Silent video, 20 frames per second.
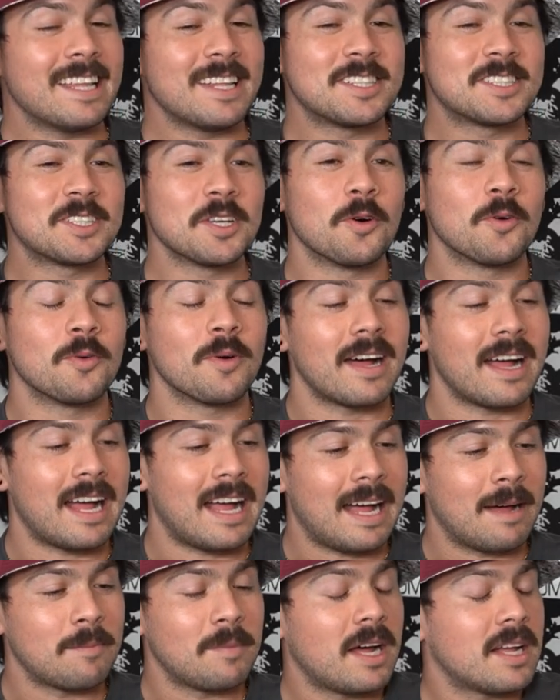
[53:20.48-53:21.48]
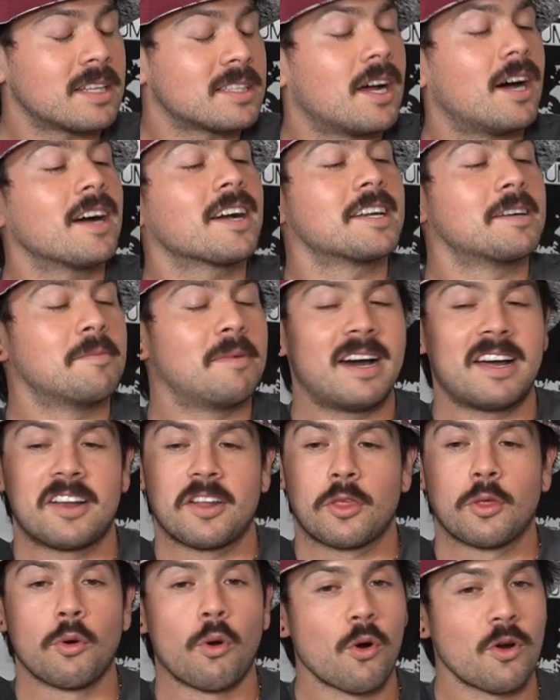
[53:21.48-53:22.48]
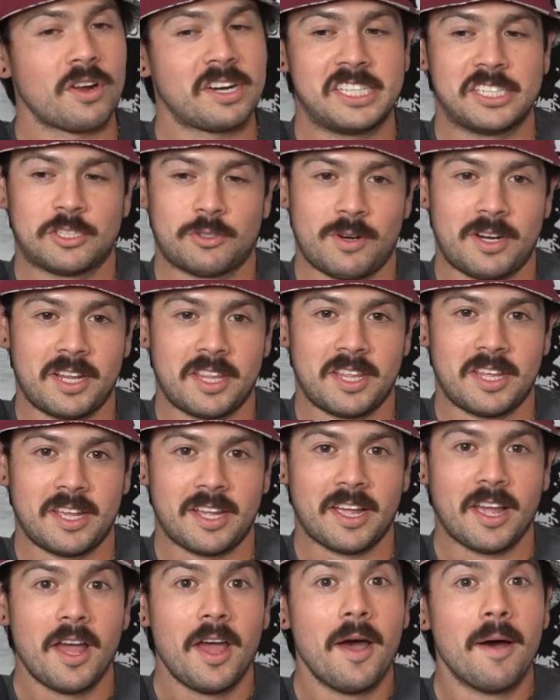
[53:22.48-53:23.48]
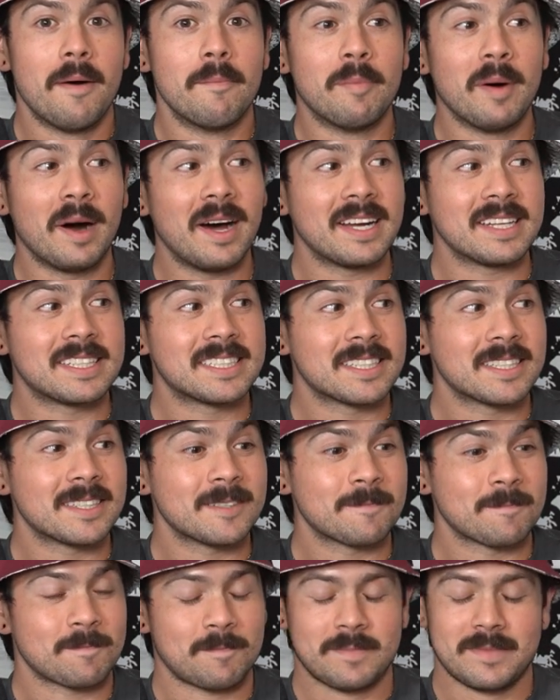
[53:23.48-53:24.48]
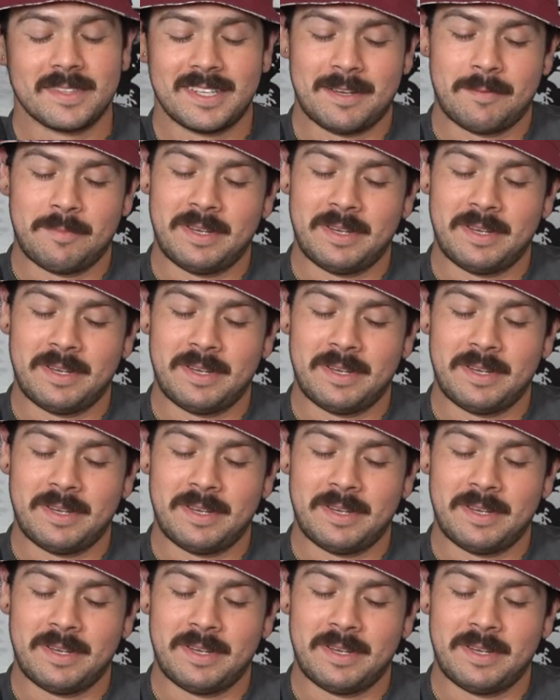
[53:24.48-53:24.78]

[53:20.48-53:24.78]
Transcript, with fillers: So I'm not talking about authorities or anything, but I